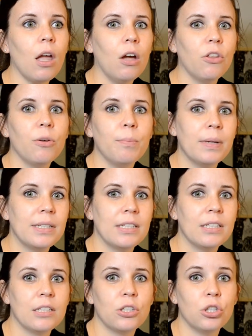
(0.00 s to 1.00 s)
other
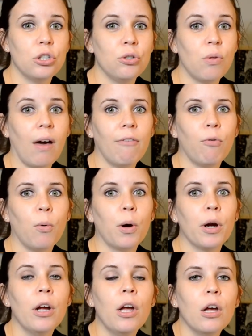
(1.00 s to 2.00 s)
businesses to do that
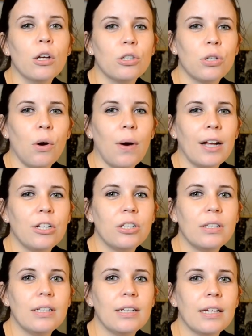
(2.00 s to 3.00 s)
for so I
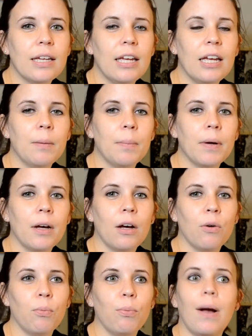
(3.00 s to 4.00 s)
just need to keep
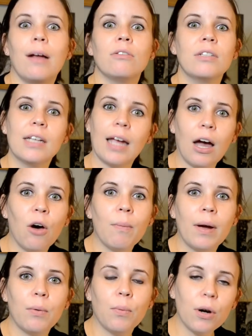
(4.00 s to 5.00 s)
uh, rounding out
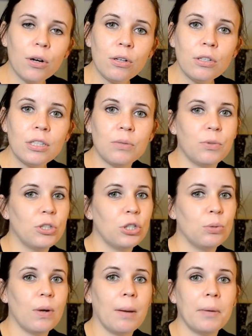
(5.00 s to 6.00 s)
my world which
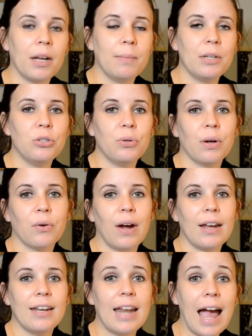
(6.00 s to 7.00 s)
is what I'm going to be doing
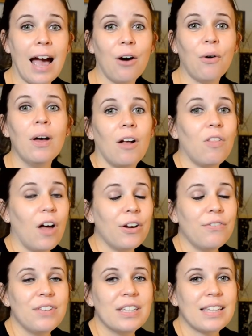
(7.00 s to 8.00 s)
right now a
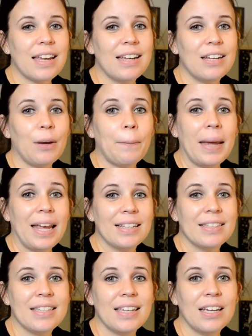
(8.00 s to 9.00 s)
lot of this I end up
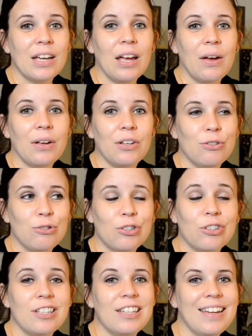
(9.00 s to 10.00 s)
pantsing
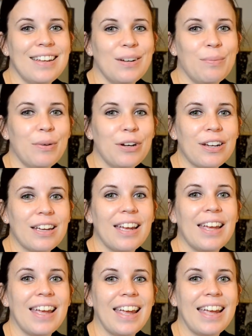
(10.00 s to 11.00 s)
usually in a book
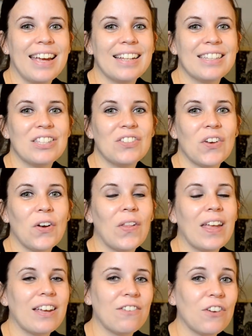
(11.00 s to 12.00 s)
and so
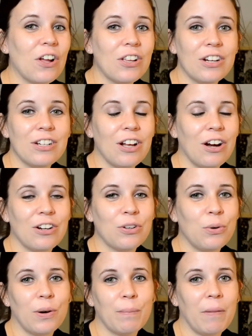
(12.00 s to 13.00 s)
like if y'all aren't
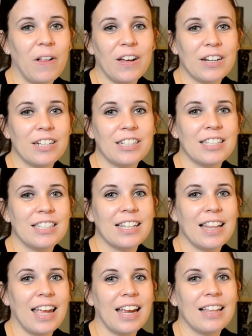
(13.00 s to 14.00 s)
hardcore plotters
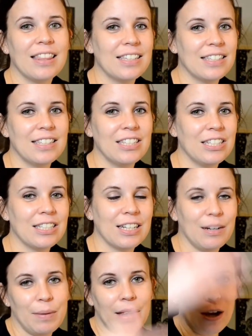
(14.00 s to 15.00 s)
like this is just
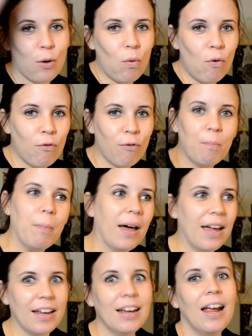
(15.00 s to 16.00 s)
going to be like woof
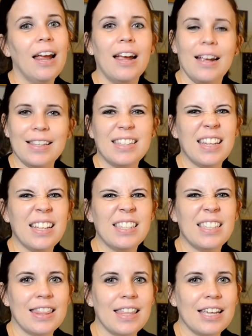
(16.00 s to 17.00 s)
but it's
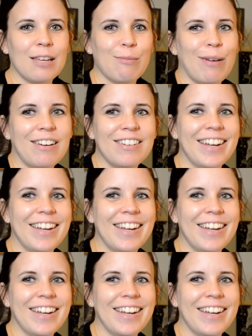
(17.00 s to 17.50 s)
nice to think about